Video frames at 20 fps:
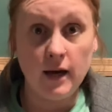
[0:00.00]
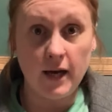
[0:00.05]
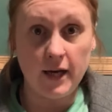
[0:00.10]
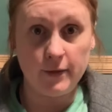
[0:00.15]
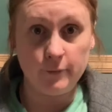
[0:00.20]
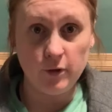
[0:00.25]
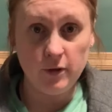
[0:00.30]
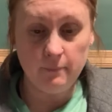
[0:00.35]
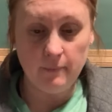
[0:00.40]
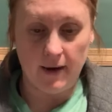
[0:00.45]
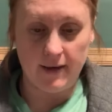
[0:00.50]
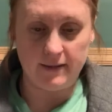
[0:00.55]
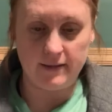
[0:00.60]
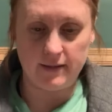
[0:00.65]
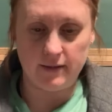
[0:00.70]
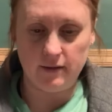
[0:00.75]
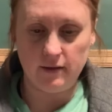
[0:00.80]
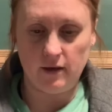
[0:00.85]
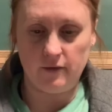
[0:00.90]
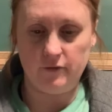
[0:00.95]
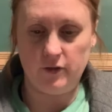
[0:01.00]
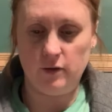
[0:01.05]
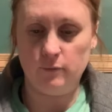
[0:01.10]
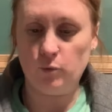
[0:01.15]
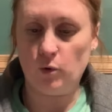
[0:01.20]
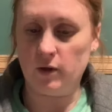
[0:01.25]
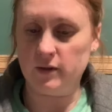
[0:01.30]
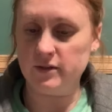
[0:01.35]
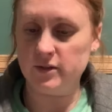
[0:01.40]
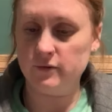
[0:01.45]
I am reminded of the
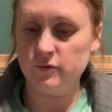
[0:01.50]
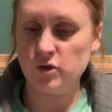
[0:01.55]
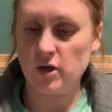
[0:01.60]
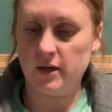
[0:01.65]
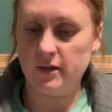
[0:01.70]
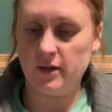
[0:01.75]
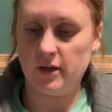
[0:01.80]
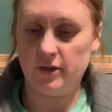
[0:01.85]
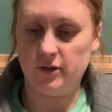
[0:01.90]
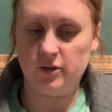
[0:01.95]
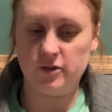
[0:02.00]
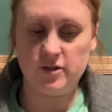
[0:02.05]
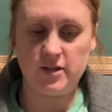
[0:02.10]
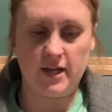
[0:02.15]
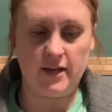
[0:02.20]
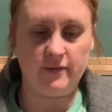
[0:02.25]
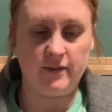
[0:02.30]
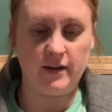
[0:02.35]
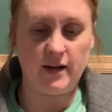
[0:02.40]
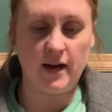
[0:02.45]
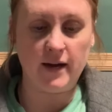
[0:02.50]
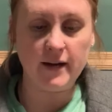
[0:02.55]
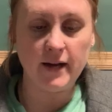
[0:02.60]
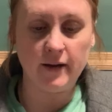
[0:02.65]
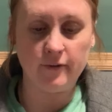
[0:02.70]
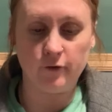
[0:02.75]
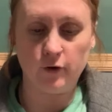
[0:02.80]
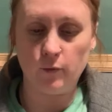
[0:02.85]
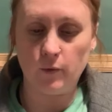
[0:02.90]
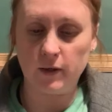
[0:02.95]
importance of trying to understand that not
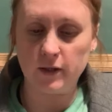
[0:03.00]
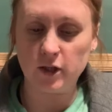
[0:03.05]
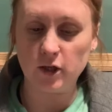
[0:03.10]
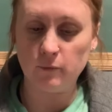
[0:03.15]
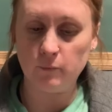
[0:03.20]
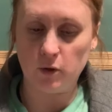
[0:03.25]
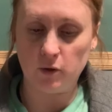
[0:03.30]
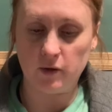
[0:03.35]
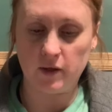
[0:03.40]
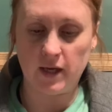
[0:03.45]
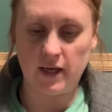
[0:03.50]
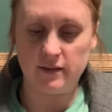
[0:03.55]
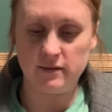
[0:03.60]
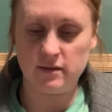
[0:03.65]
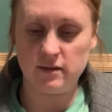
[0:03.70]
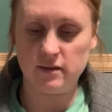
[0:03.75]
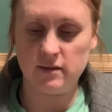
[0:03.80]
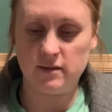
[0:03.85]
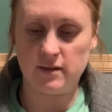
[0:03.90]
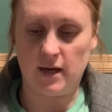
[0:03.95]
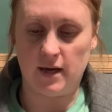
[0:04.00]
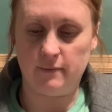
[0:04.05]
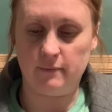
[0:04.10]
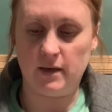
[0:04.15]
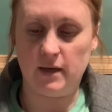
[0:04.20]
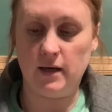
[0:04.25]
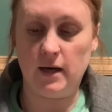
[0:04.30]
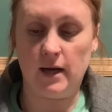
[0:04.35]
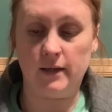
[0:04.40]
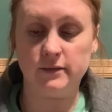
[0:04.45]
everyone communicates the same
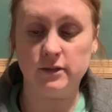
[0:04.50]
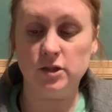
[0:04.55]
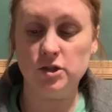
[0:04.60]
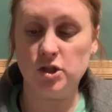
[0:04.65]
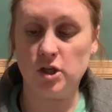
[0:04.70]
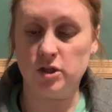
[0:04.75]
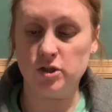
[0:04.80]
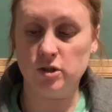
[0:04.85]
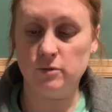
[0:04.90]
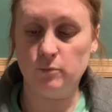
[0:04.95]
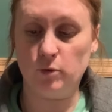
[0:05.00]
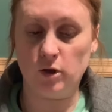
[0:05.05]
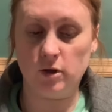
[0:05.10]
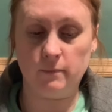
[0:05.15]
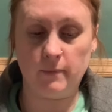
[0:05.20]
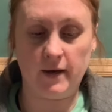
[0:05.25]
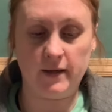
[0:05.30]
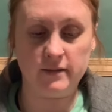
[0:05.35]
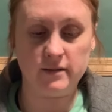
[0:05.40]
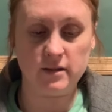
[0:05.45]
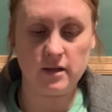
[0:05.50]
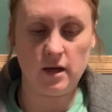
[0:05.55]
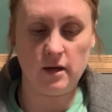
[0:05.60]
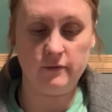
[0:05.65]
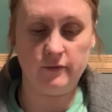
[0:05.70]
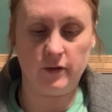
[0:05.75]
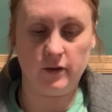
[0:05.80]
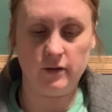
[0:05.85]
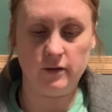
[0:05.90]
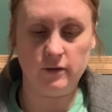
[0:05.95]
and not to judge a book by its
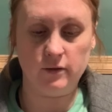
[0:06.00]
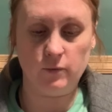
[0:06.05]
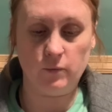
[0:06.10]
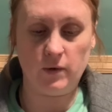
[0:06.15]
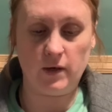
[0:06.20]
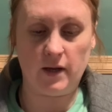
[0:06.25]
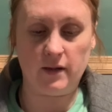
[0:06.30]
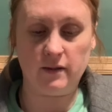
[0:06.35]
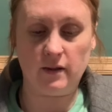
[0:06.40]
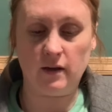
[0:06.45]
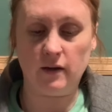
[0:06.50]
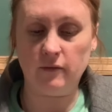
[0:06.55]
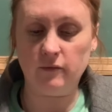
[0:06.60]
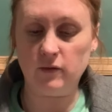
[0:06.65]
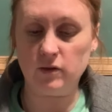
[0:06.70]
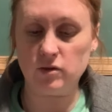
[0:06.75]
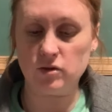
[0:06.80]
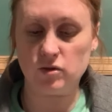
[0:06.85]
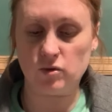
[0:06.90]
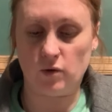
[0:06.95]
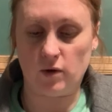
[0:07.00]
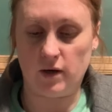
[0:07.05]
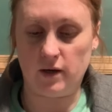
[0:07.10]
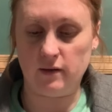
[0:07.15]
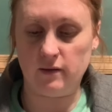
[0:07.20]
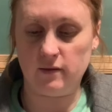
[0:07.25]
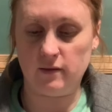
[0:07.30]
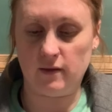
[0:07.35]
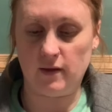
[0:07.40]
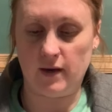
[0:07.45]
cover when I think of this
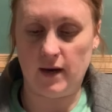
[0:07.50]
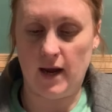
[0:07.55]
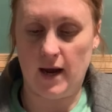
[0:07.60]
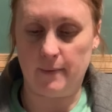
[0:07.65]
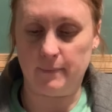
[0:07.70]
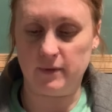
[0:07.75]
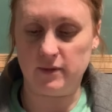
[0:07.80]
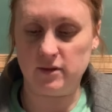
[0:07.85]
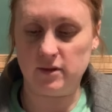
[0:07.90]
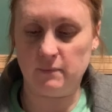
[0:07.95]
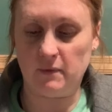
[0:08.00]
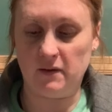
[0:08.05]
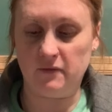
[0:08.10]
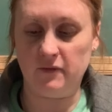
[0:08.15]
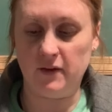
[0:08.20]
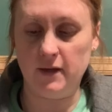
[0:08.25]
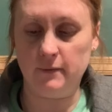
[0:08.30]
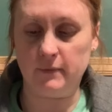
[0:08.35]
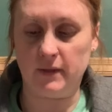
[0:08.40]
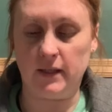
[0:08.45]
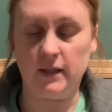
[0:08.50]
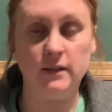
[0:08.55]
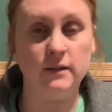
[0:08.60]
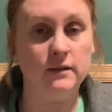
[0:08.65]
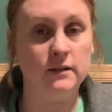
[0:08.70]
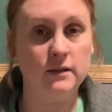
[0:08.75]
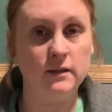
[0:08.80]
story that happened to my family.